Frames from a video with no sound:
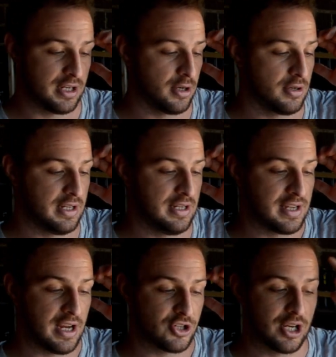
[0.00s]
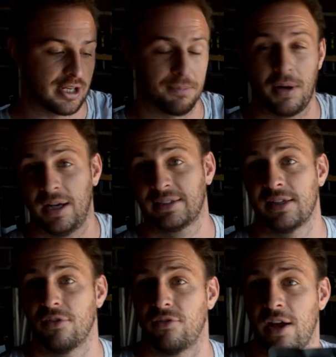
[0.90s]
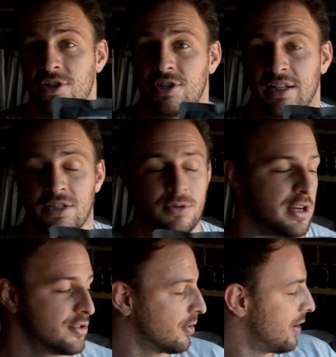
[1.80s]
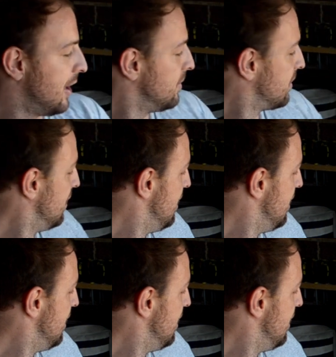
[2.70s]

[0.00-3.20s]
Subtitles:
Here is a chicken pasta and veg, that's 300 grams.